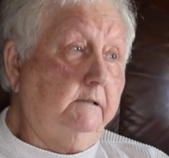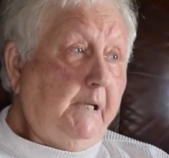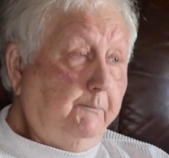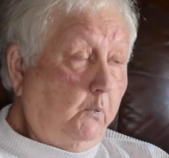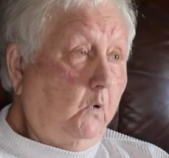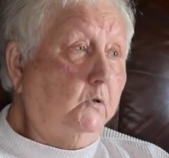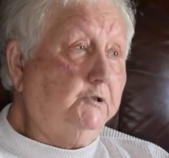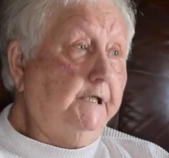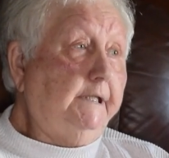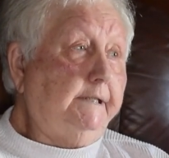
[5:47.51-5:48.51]
People on
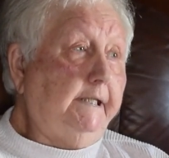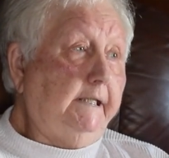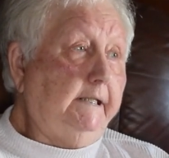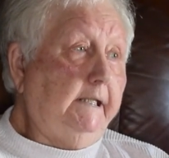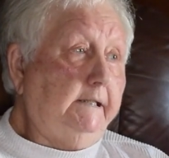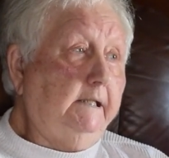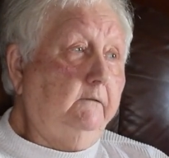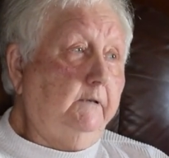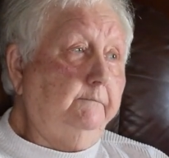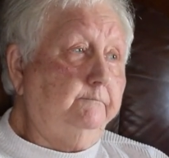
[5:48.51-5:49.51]
Chincoteague at that
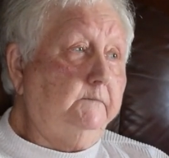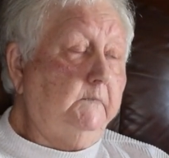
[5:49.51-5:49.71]
time